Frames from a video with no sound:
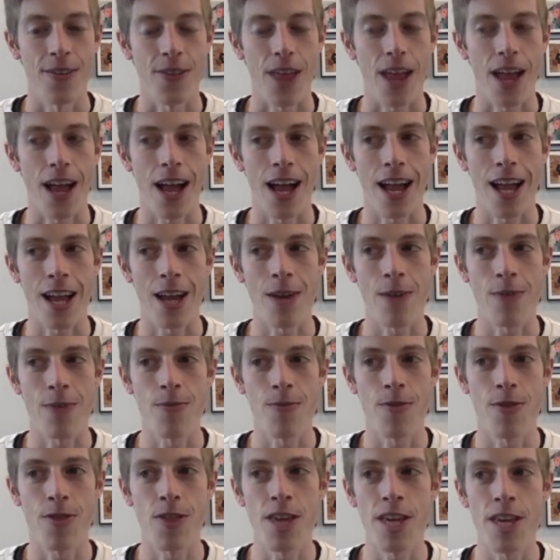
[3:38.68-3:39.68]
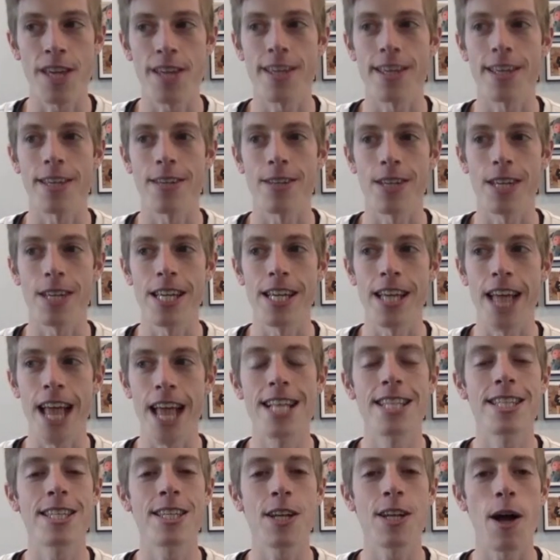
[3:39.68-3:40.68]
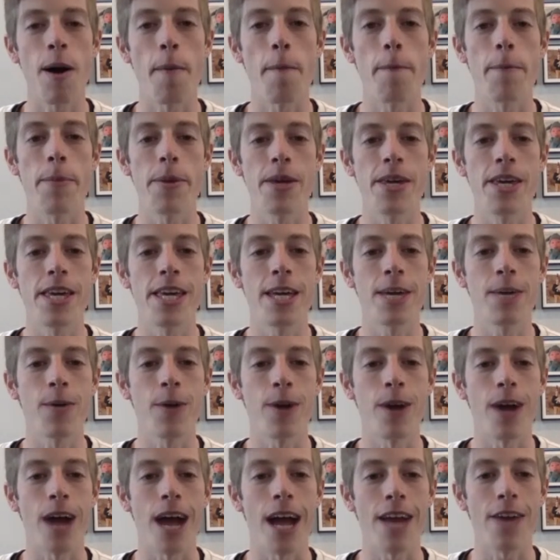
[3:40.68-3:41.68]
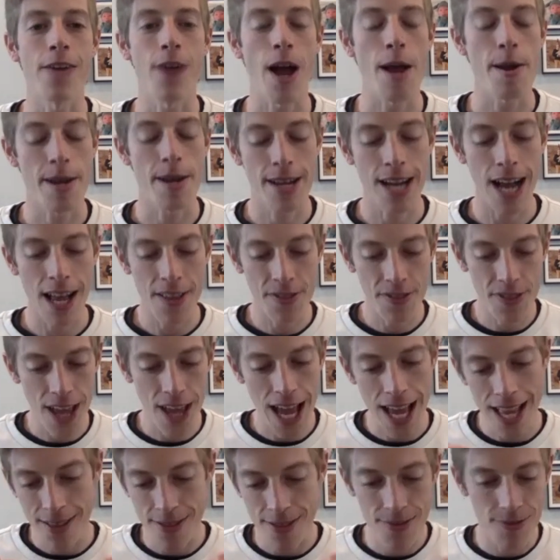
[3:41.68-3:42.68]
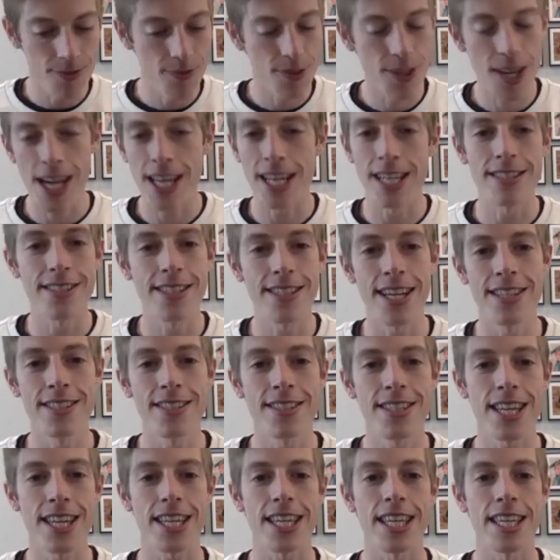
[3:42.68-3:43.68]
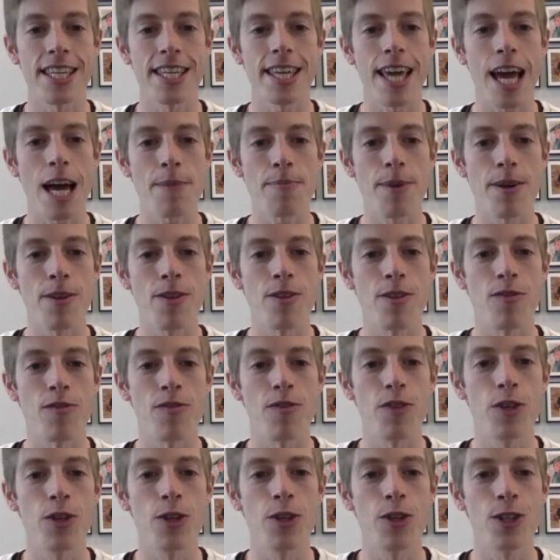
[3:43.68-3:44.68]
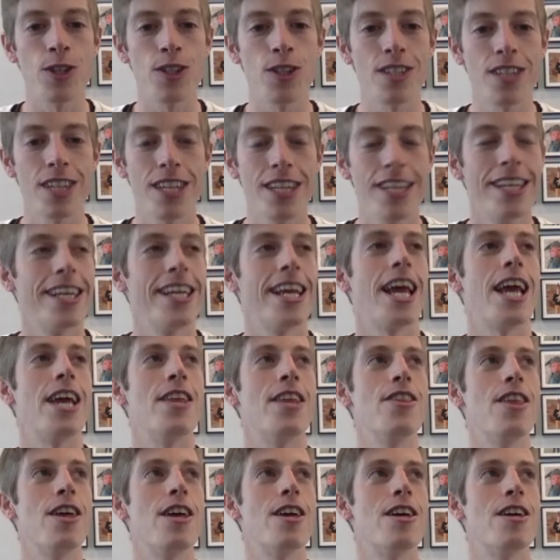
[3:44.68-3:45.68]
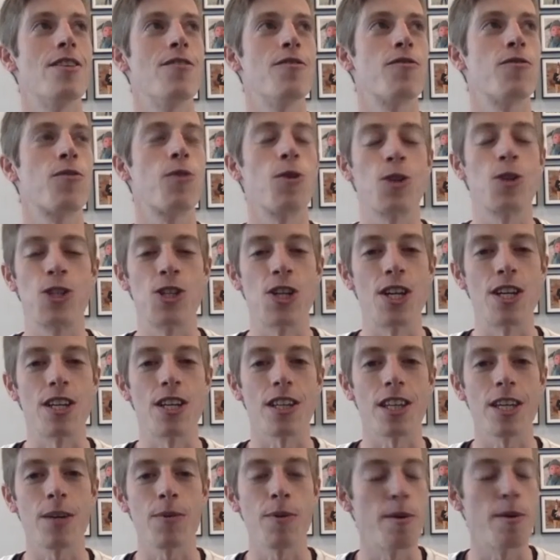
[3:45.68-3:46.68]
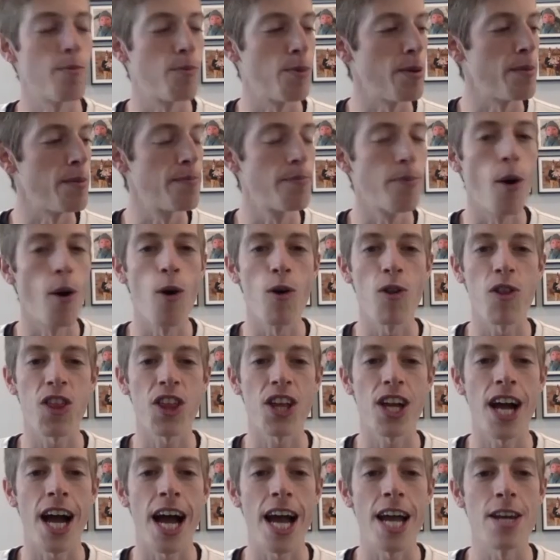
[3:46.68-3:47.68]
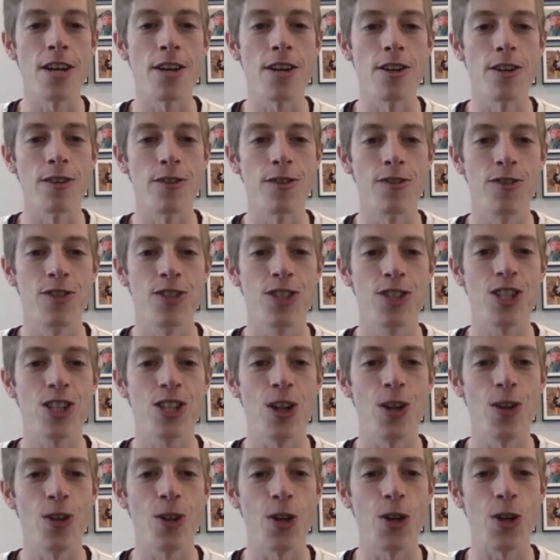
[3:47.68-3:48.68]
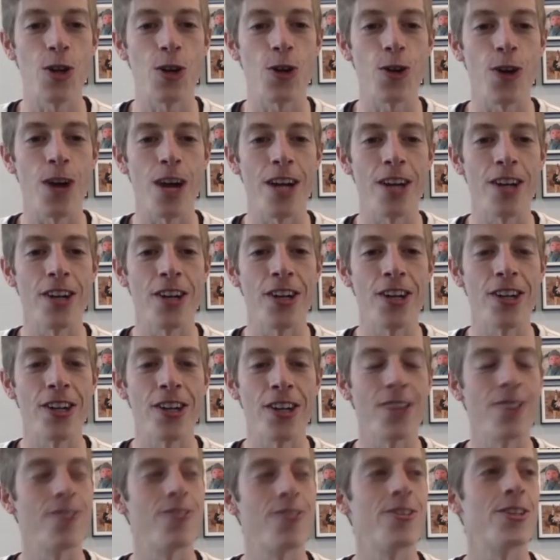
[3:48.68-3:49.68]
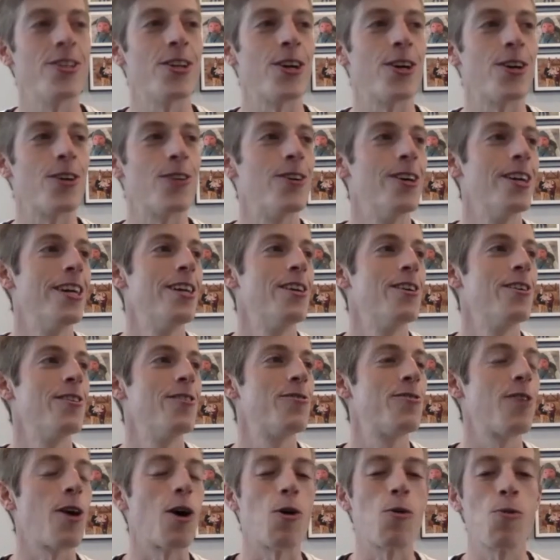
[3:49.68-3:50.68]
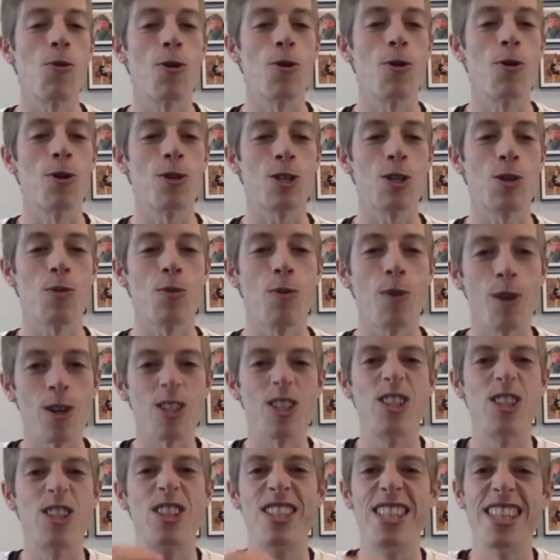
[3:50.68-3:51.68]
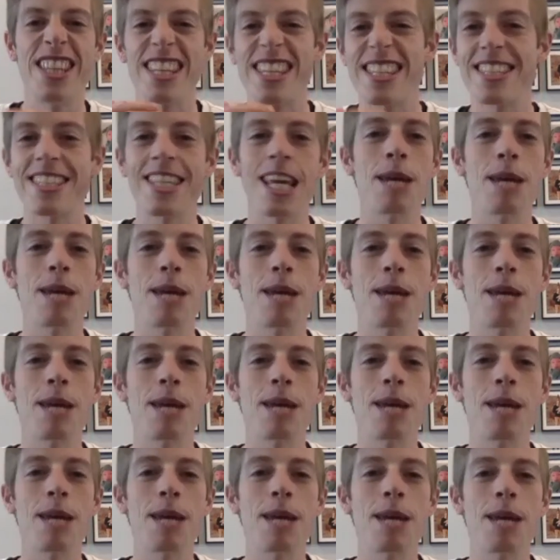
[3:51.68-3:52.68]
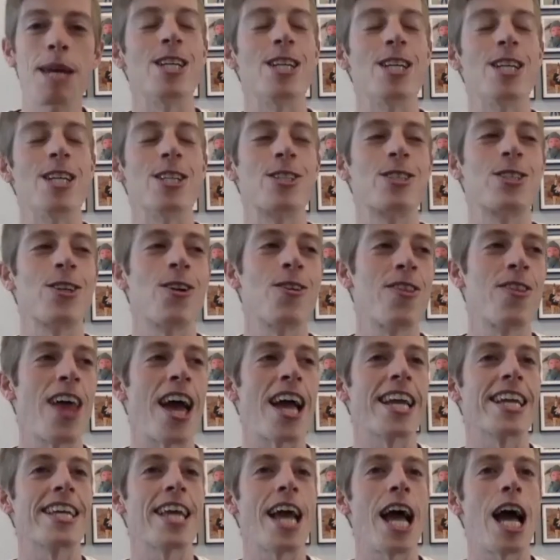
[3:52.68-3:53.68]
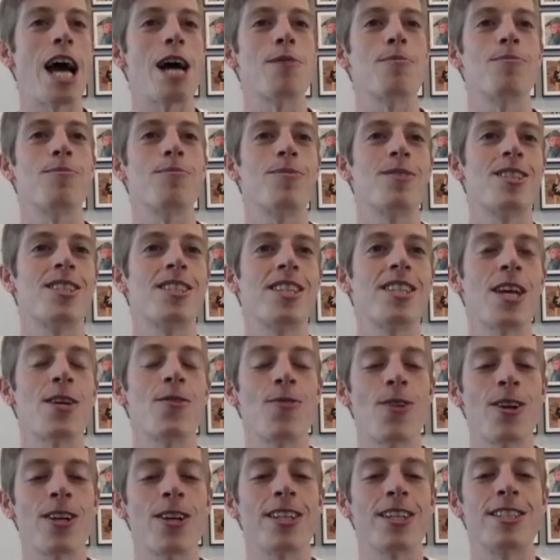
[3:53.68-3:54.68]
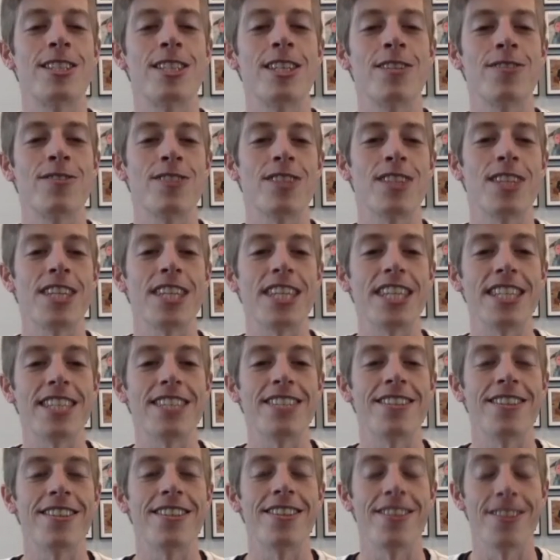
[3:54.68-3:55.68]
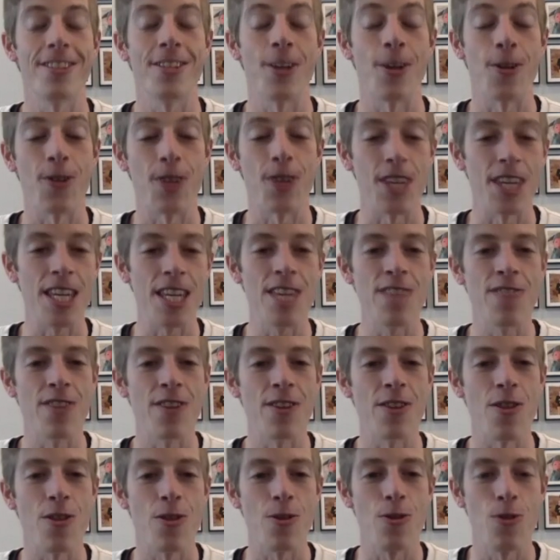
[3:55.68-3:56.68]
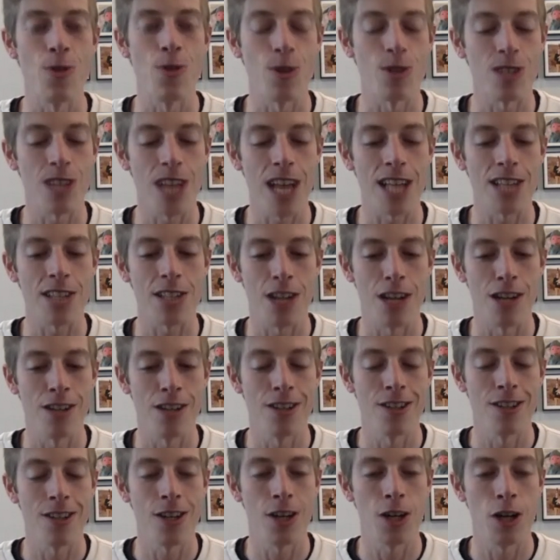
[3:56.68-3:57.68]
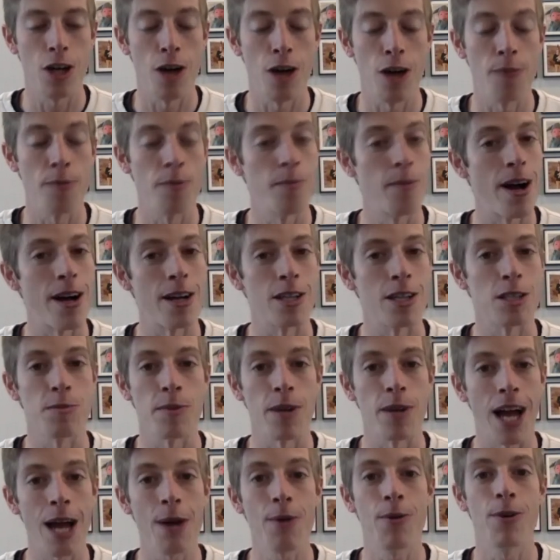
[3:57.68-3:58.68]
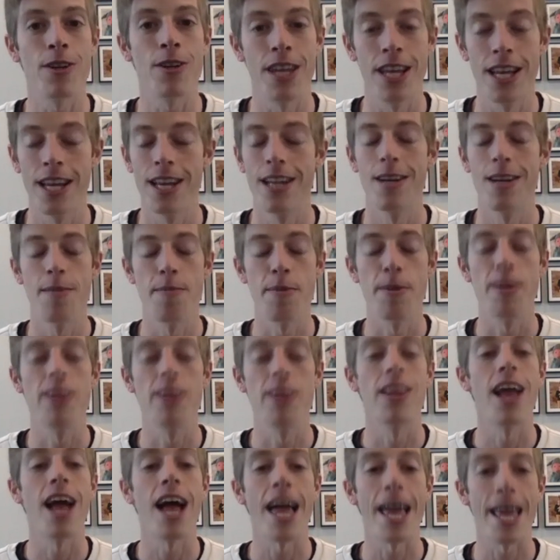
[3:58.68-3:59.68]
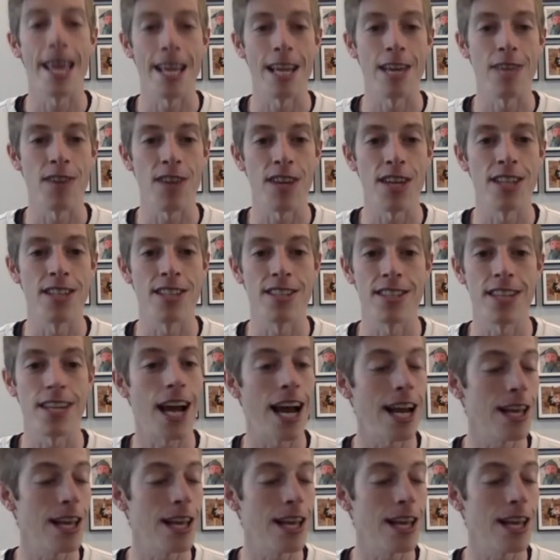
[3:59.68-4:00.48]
I think it ended up being where I got that kind of 10-second gap on the field. And then fortunately, we both kind of slowly cratered and, you know, felt worse and worse to the same degree, so that gap stayed relatively, you know, even through those last couple miles. But I would be lying if I didn't say I